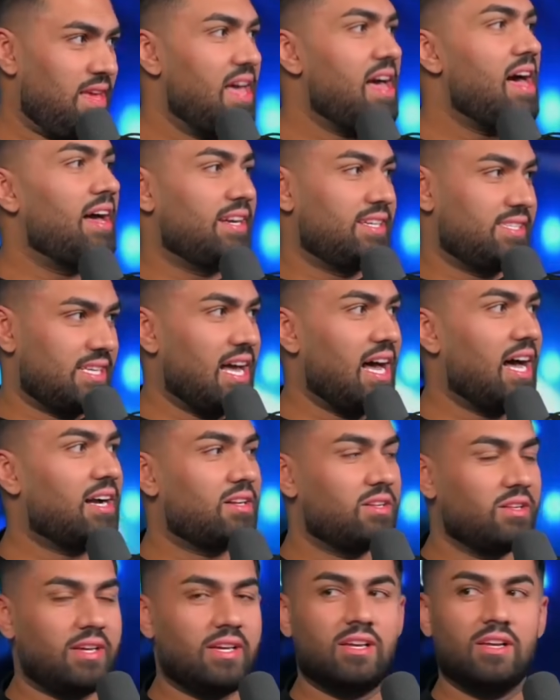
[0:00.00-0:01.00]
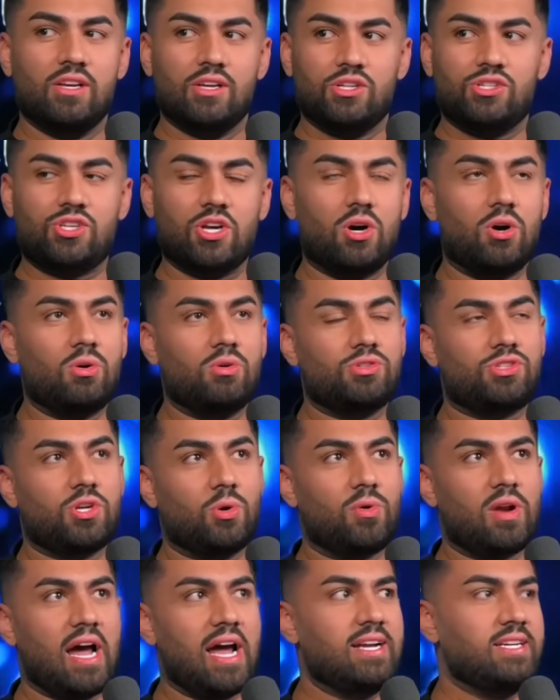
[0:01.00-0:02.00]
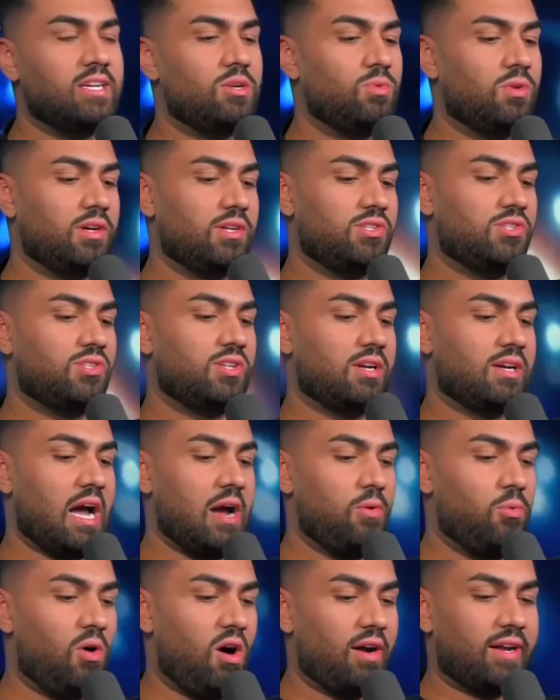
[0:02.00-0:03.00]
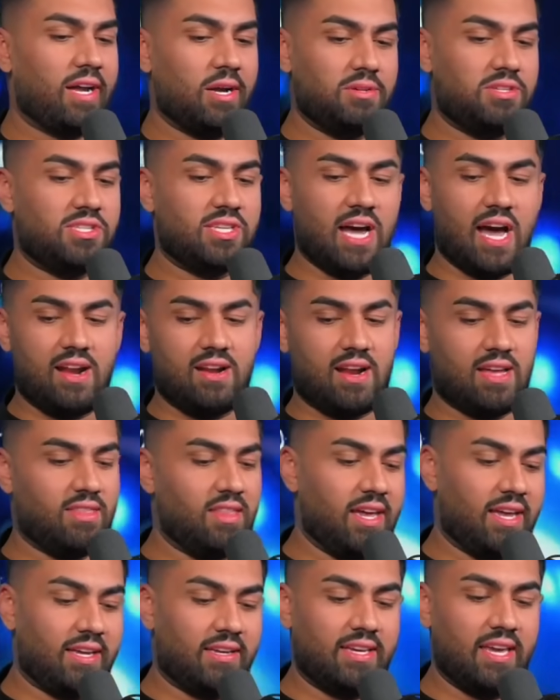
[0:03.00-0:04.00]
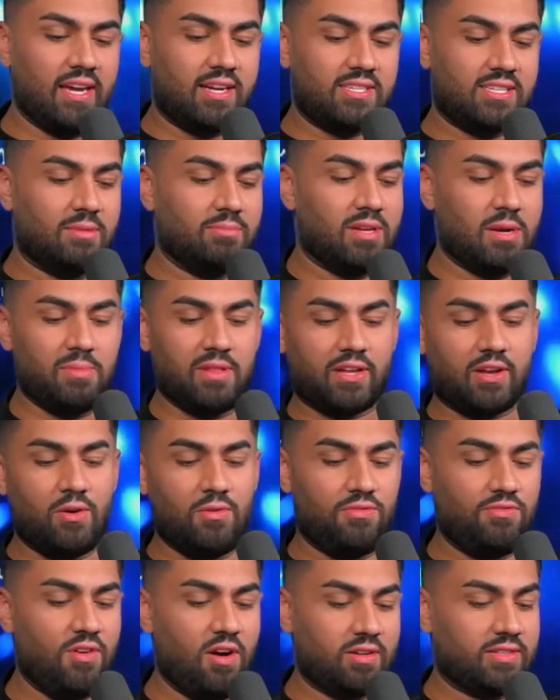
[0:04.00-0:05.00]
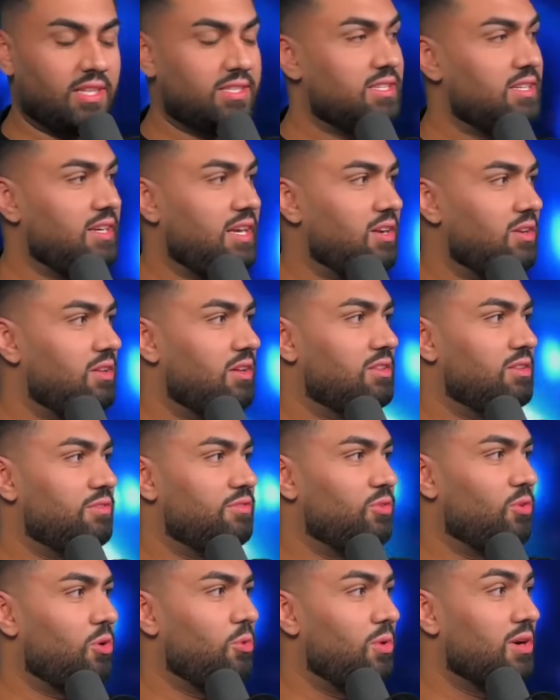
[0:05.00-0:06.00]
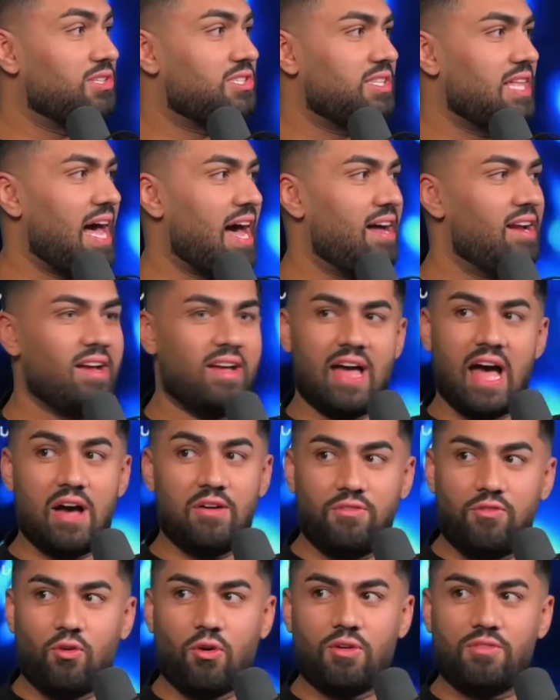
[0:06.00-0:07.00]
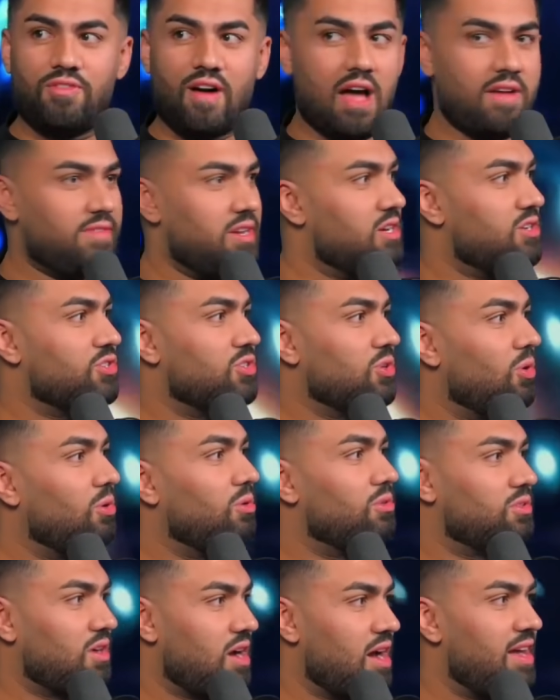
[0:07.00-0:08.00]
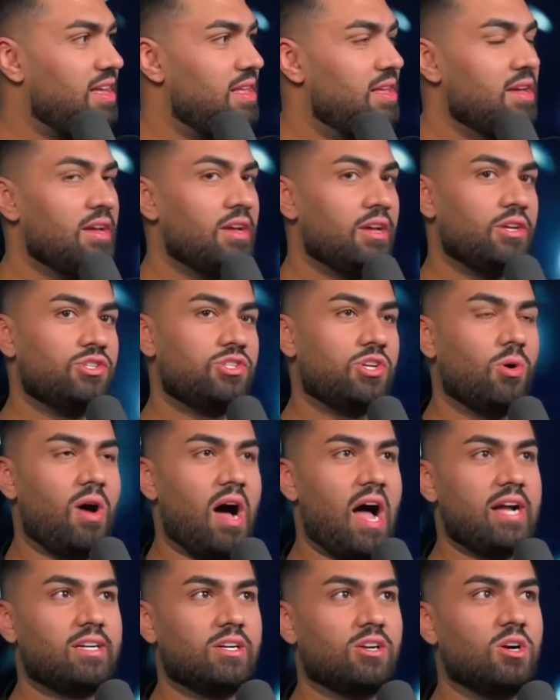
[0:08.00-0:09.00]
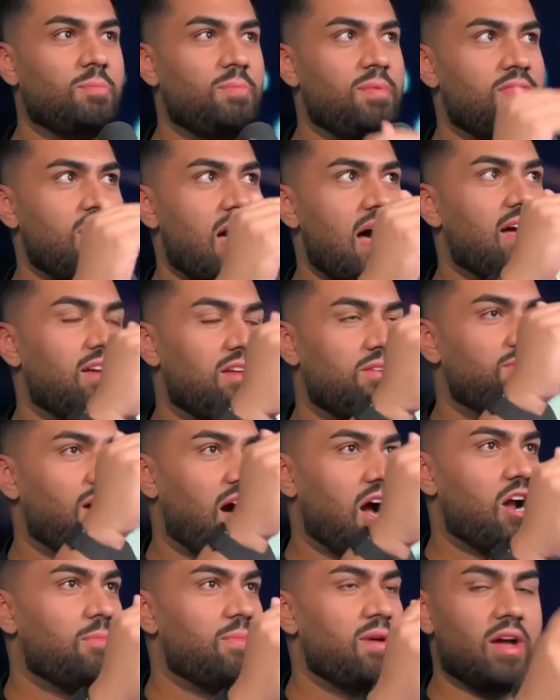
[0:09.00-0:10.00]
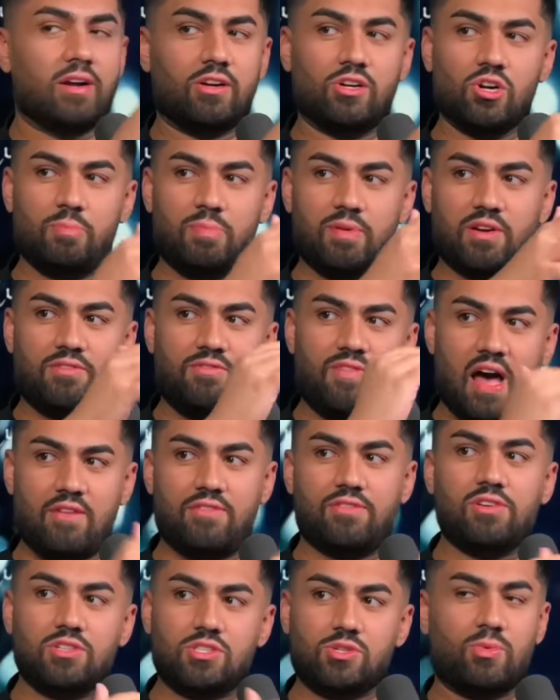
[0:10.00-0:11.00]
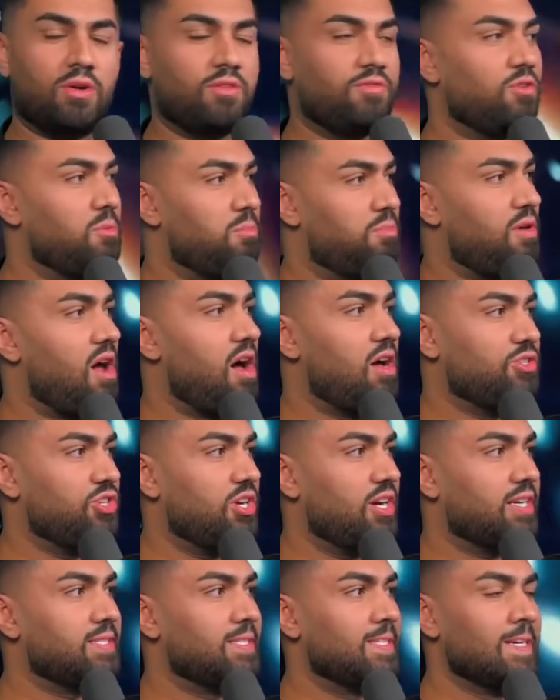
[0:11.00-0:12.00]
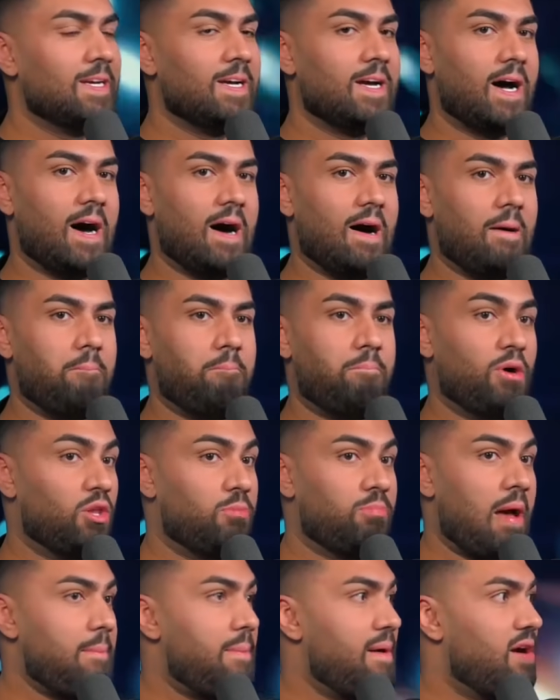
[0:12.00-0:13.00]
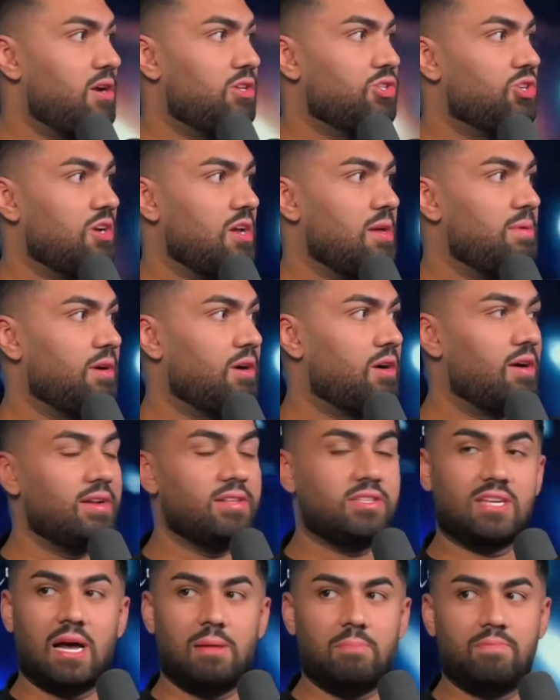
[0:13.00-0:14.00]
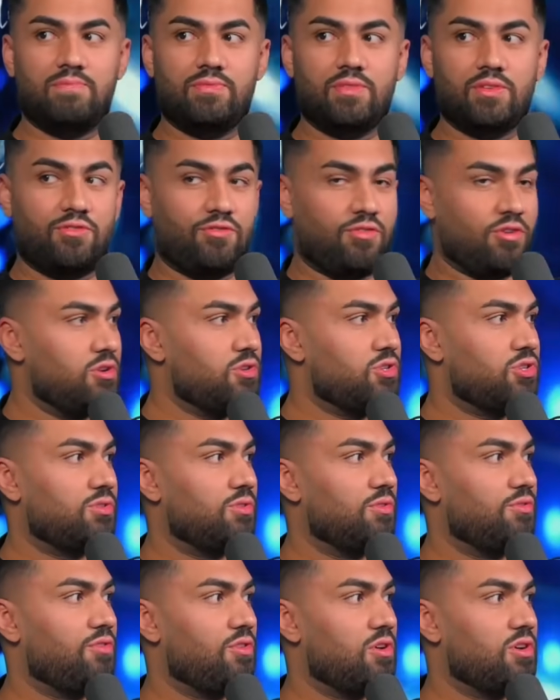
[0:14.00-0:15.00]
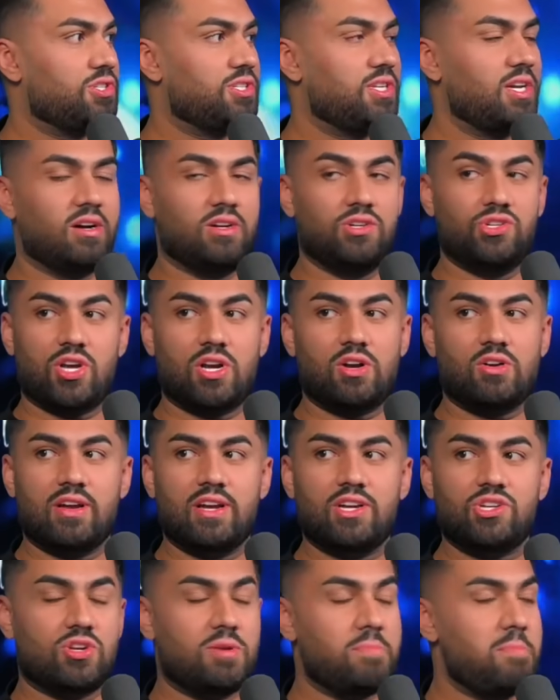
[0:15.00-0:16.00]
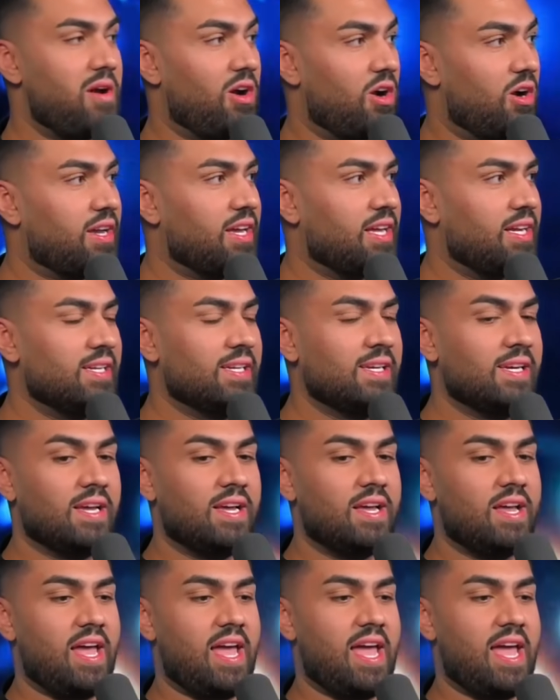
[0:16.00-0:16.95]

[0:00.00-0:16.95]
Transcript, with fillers: Yeah, yeah exactly. Yeah, so wow. so what I did was I'd walk outside and I'd like kick something and be like, oh, that's a needle on the floor. What's that mm-hmm. at four or five years old, yeah, right? Geez. So I grew up in that environment. I grew up in a five hundred square foot project. Mm-hmm. Uh, both my parents are immigrants. I'm right. first first uh, generation American. Mm-hmm.